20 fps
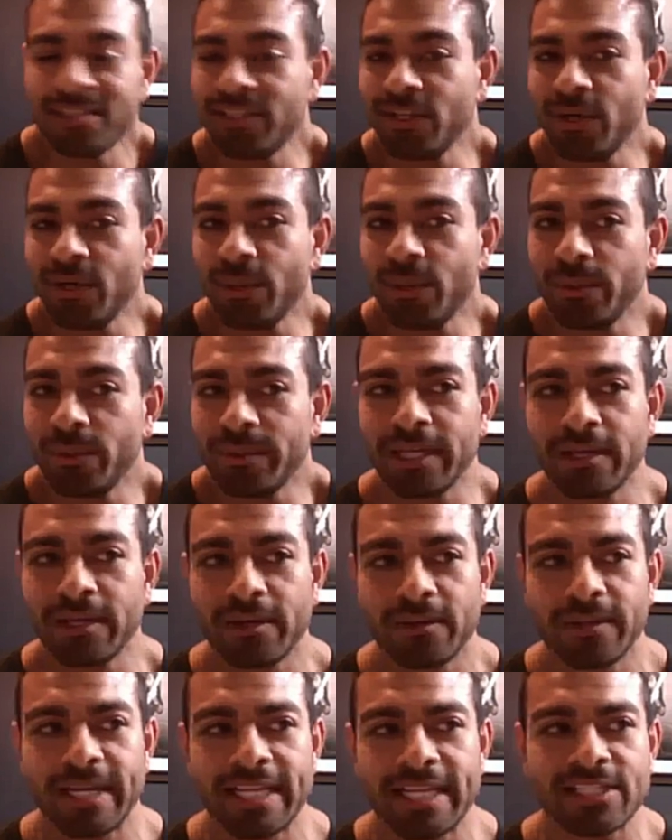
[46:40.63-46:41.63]
So, you
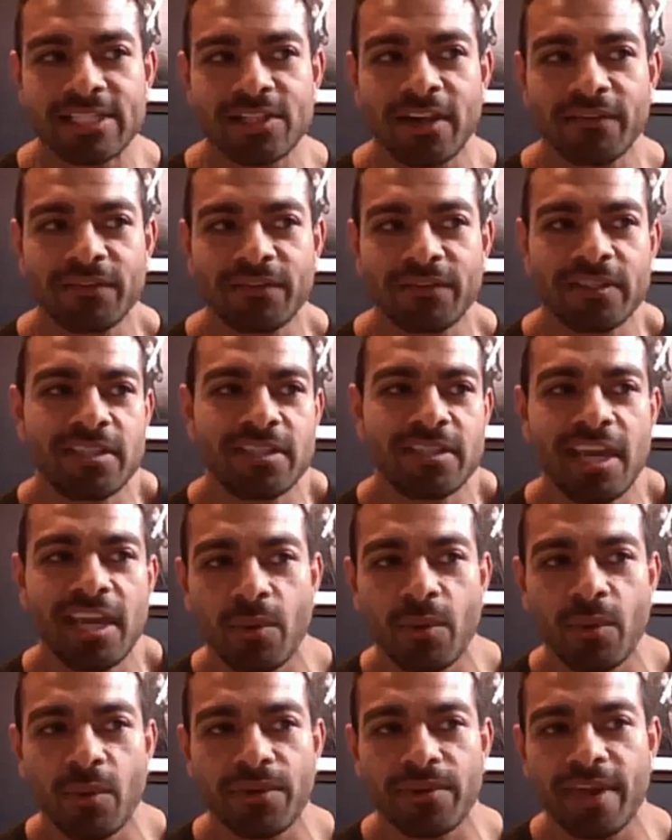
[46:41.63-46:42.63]
know, it's tough to
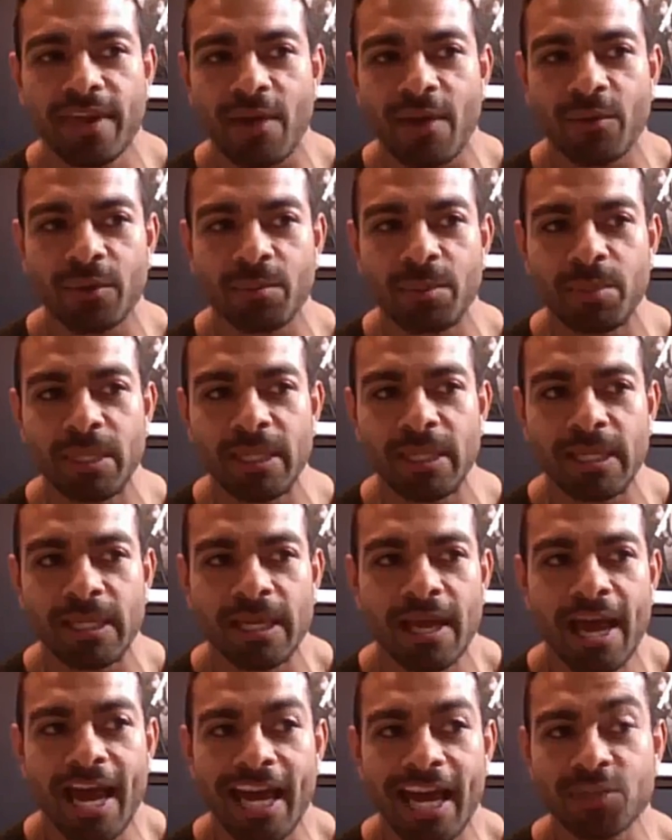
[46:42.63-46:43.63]
say whether that would
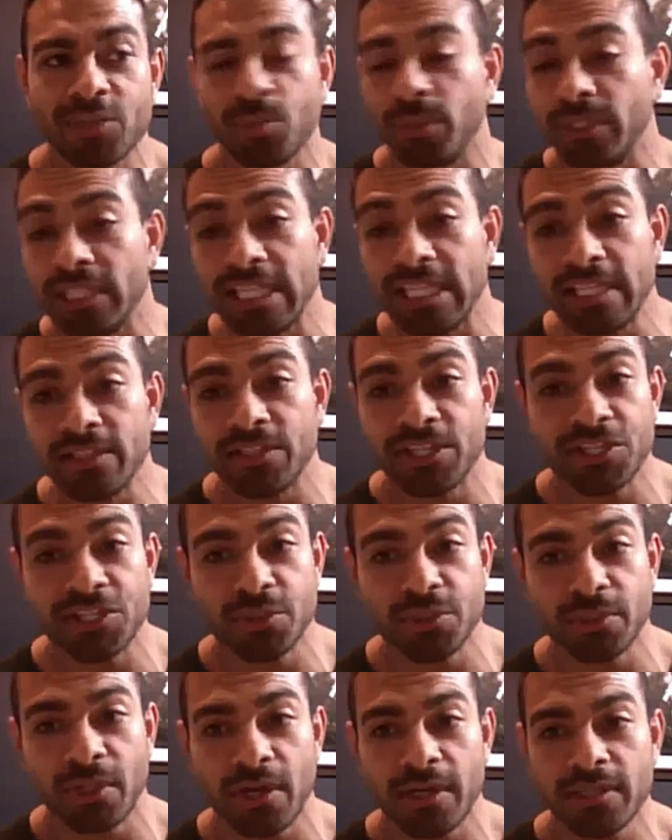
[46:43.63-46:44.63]
be actual lean
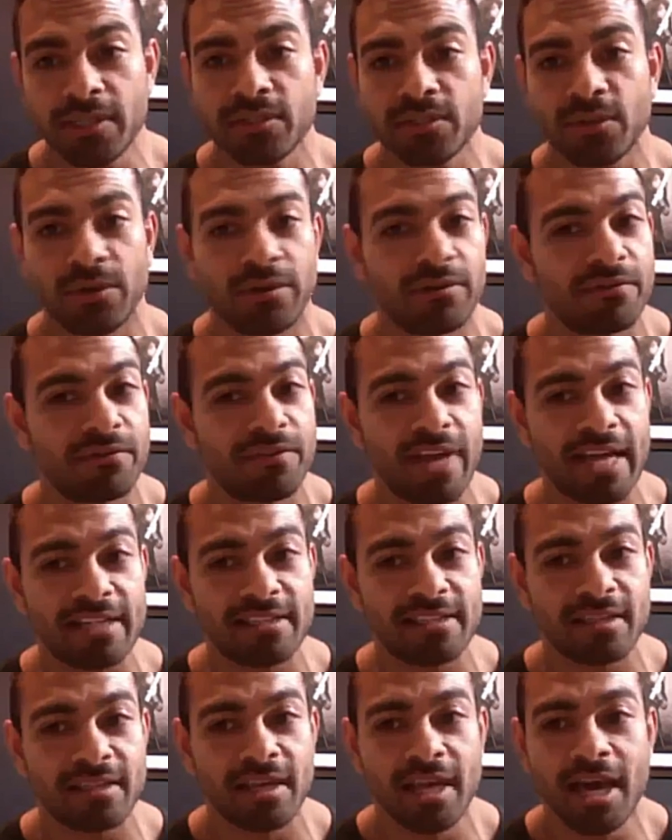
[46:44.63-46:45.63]
tissue loss or if
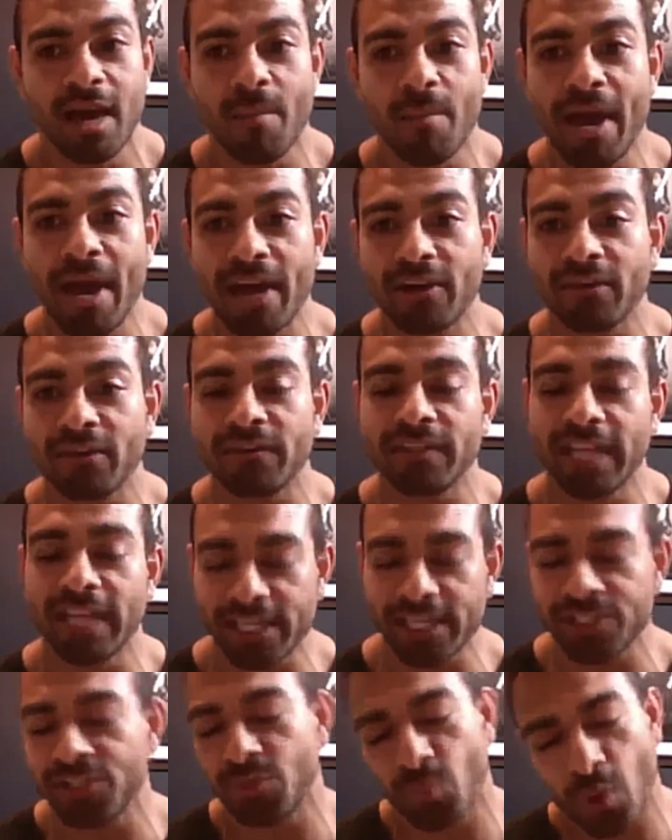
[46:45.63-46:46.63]
that's a matter of
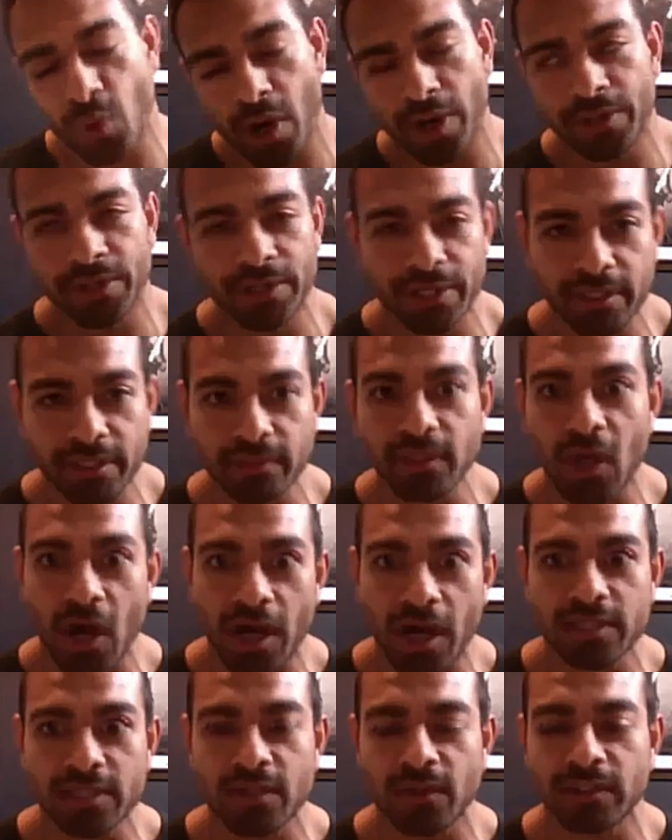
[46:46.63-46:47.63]
glycogen water
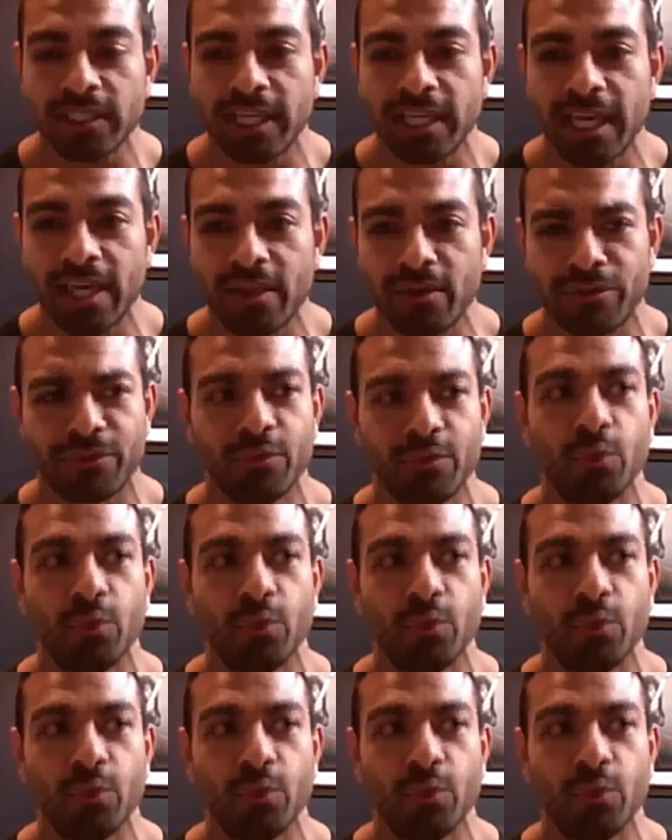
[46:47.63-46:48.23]
loss altogether